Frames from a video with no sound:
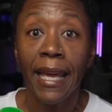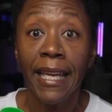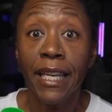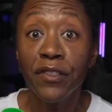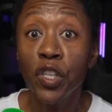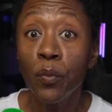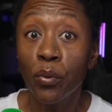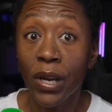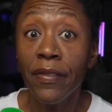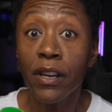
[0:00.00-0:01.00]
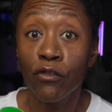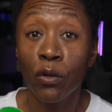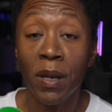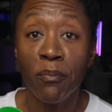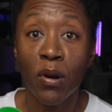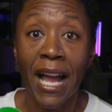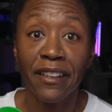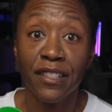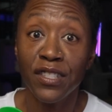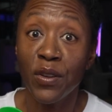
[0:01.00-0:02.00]
It gives you breathing room to
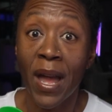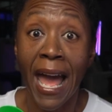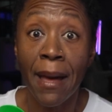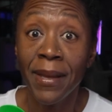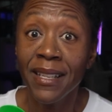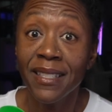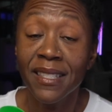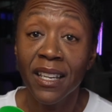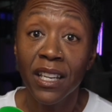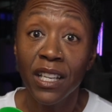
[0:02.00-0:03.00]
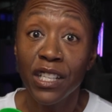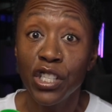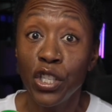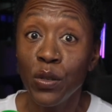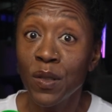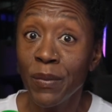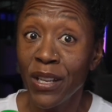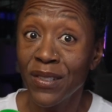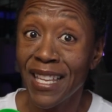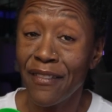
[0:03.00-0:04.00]
practice new habits, choose
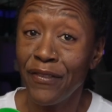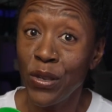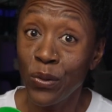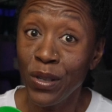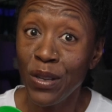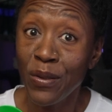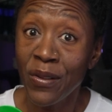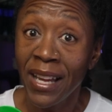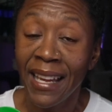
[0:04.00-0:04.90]
meals that fuel you,